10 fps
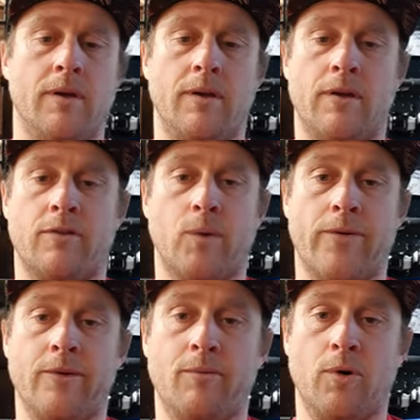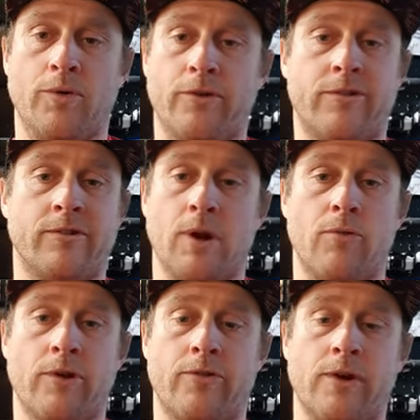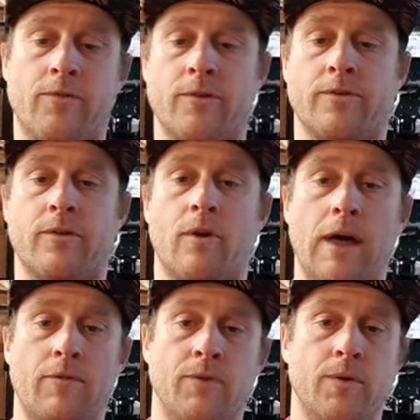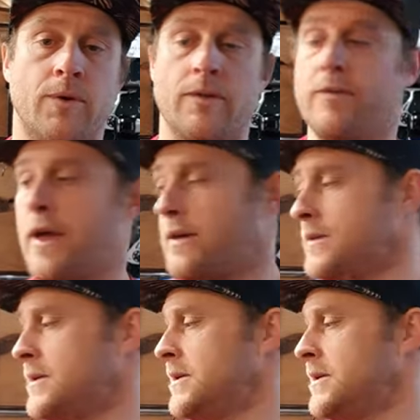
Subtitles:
can twitch them or just slow retrieve, because they've got that fluke at the tail.